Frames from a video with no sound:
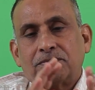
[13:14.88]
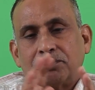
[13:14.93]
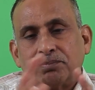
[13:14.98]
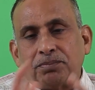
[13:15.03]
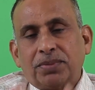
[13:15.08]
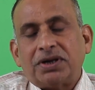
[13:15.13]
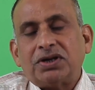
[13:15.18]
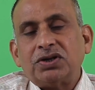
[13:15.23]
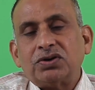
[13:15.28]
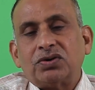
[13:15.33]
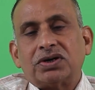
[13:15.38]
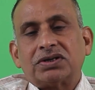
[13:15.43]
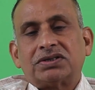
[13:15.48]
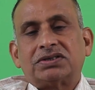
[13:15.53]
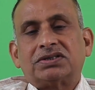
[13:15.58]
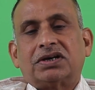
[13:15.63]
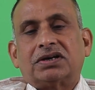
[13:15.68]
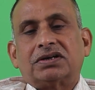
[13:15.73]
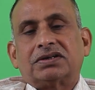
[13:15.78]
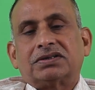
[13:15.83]
But your
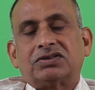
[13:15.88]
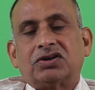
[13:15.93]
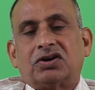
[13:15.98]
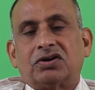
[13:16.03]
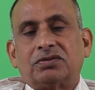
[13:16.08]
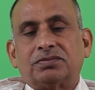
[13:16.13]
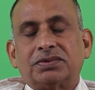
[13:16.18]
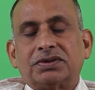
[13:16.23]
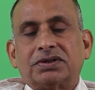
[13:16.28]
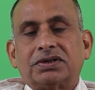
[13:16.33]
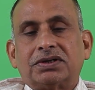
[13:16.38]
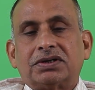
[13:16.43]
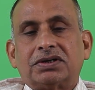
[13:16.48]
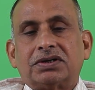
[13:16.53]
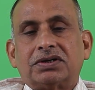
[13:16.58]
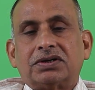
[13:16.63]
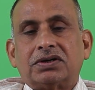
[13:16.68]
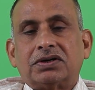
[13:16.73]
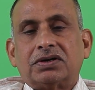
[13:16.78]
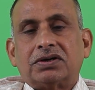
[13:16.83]
job
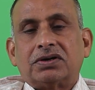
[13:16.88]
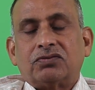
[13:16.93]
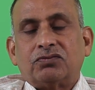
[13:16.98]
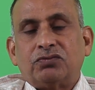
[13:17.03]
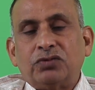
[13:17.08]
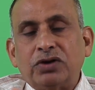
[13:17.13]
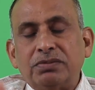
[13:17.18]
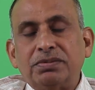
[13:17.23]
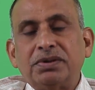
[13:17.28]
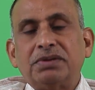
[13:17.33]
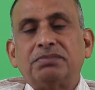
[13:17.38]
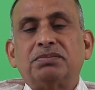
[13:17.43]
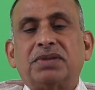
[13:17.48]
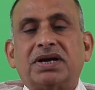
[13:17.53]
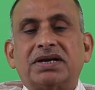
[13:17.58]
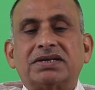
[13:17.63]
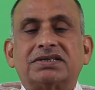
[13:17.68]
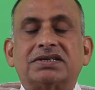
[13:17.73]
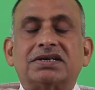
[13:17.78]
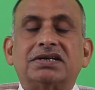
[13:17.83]
will be
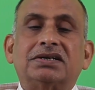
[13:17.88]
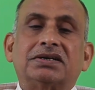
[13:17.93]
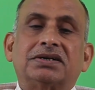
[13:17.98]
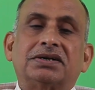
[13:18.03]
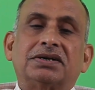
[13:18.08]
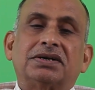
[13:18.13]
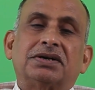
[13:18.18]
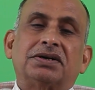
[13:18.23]
measured